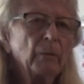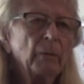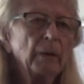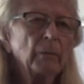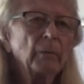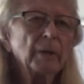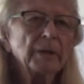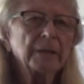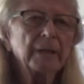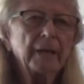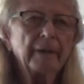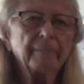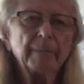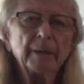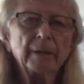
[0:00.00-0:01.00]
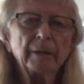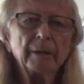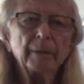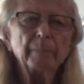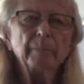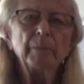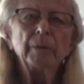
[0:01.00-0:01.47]
what ones have been
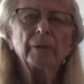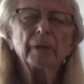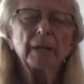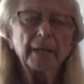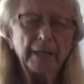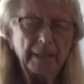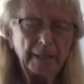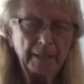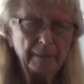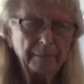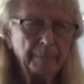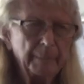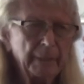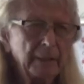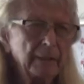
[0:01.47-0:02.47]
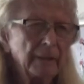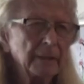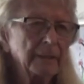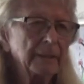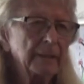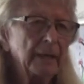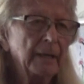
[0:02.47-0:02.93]
mutilated
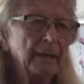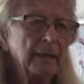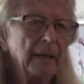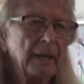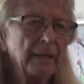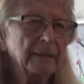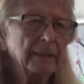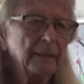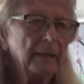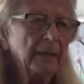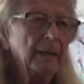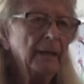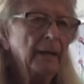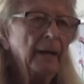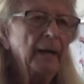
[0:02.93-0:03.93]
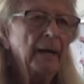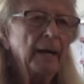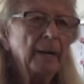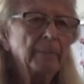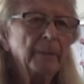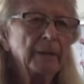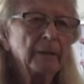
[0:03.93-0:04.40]
because that has
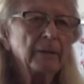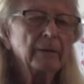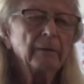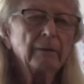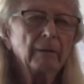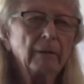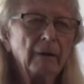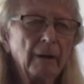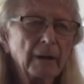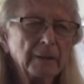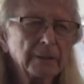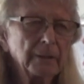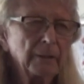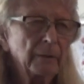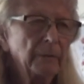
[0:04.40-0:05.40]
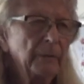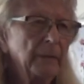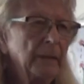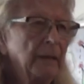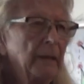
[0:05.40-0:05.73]
happened also.